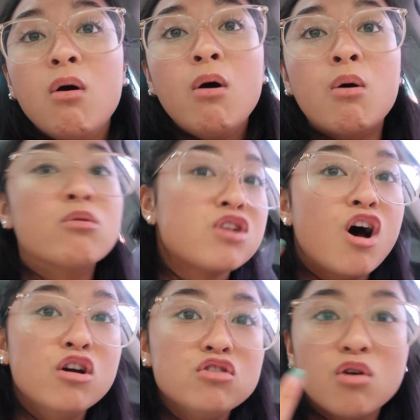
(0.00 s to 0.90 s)
This corona.
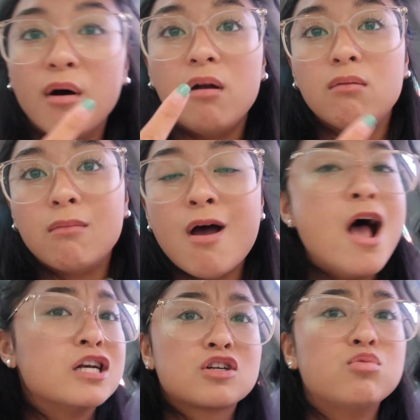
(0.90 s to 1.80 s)
What are you doing? It's
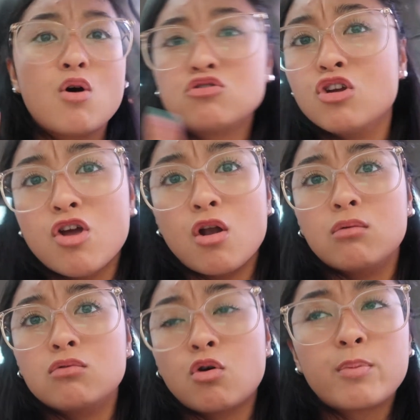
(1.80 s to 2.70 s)
corona. It's corona
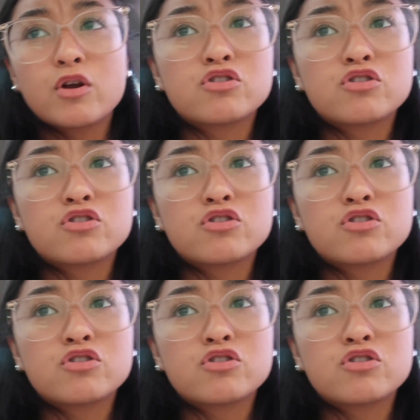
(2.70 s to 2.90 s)
season. Don't put